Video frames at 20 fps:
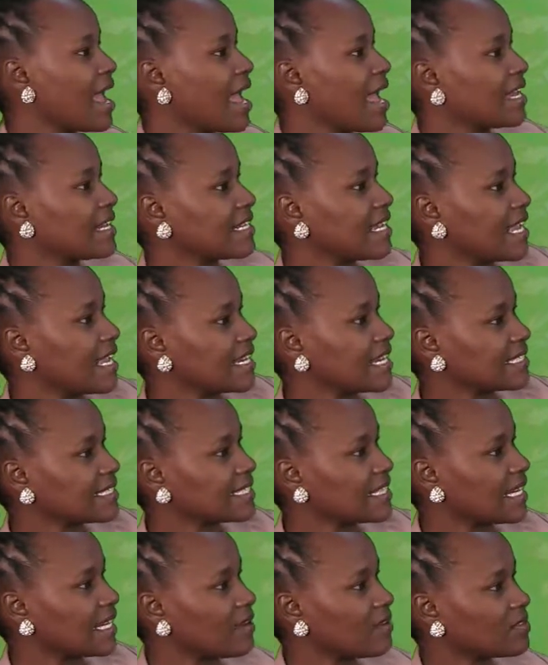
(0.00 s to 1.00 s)
and areas
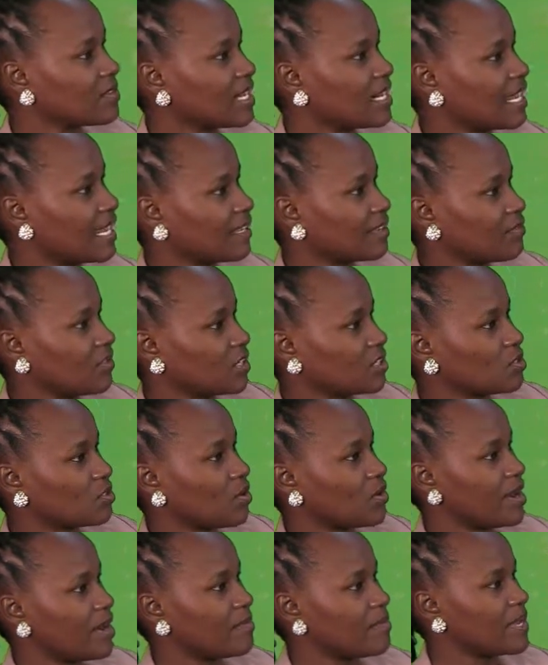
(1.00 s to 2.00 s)
along the Lake
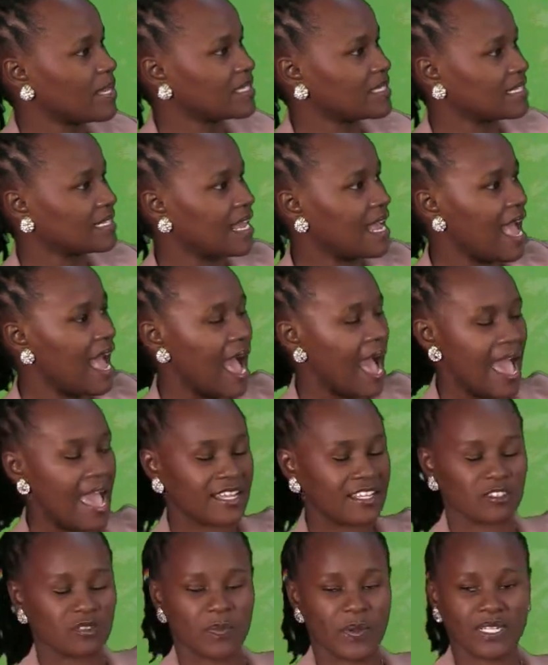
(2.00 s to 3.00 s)
Victoria Basin are
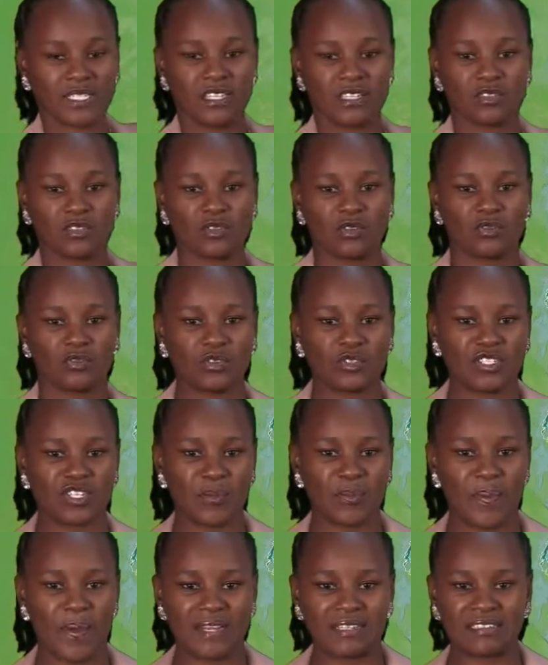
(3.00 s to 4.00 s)
expected to feature
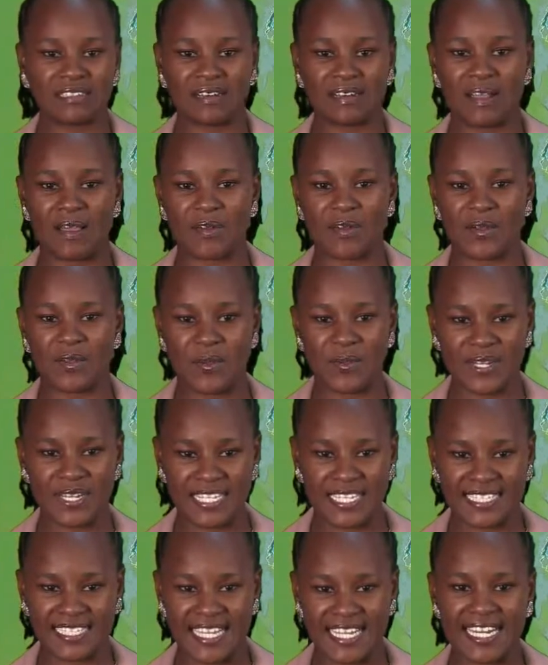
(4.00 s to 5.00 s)
partly cloudy
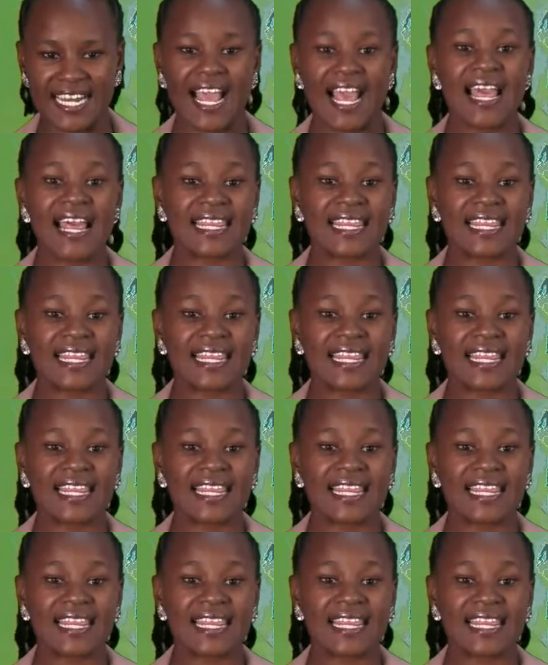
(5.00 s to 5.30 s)
condition,